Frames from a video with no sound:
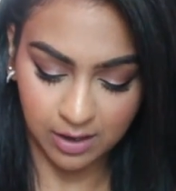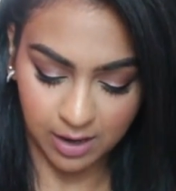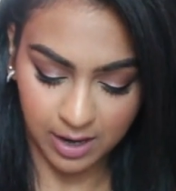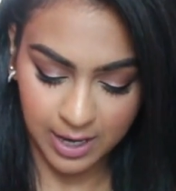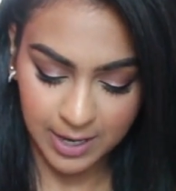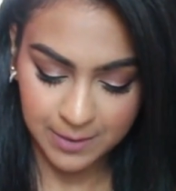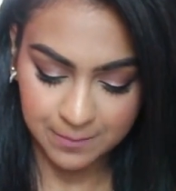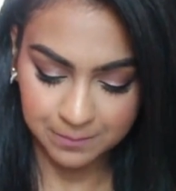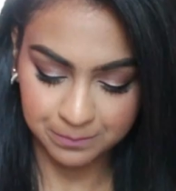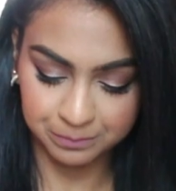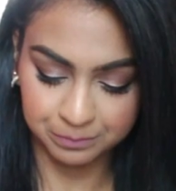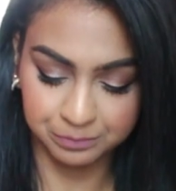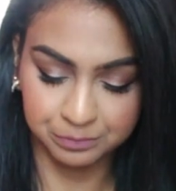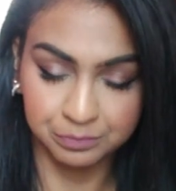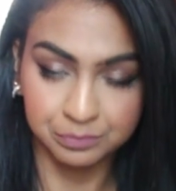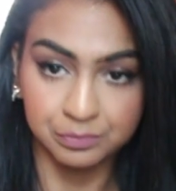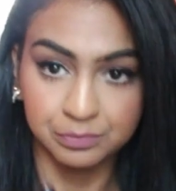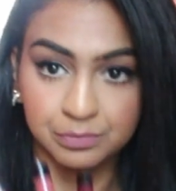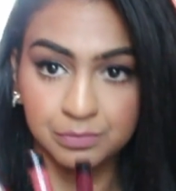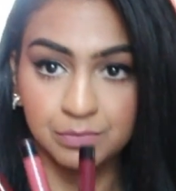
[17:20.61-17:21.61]
I got
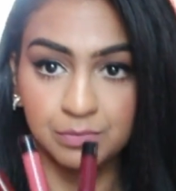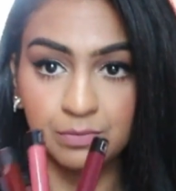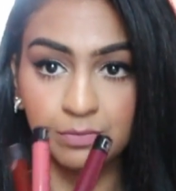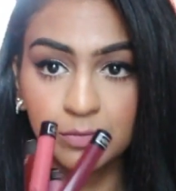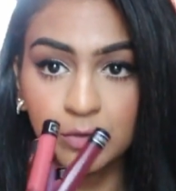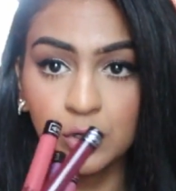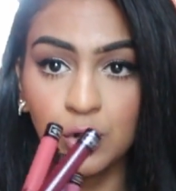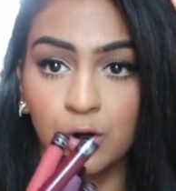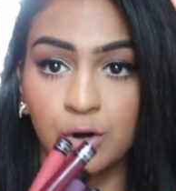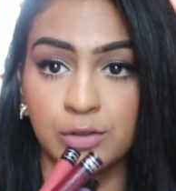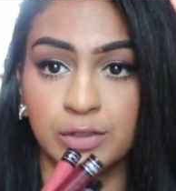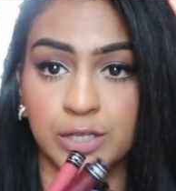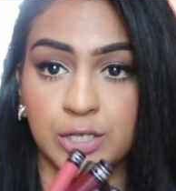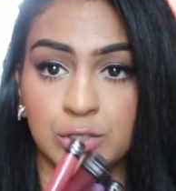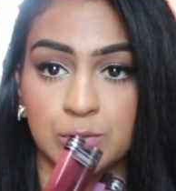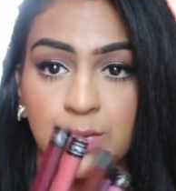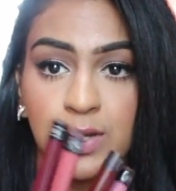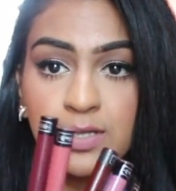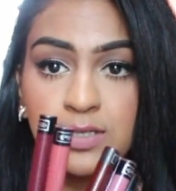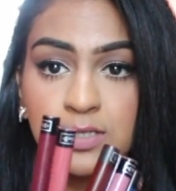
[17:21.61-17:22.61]
are
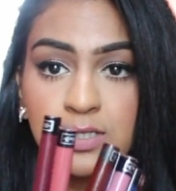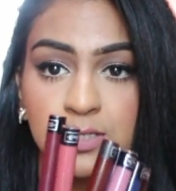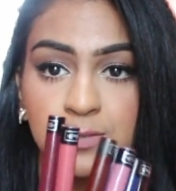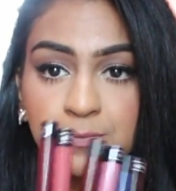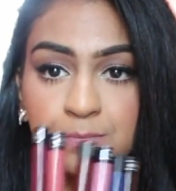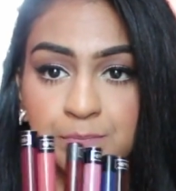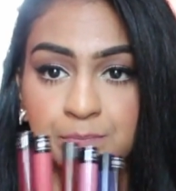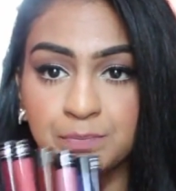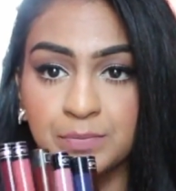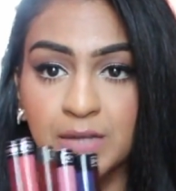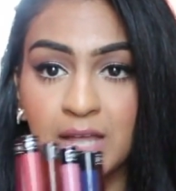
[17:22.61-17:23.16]
these ones.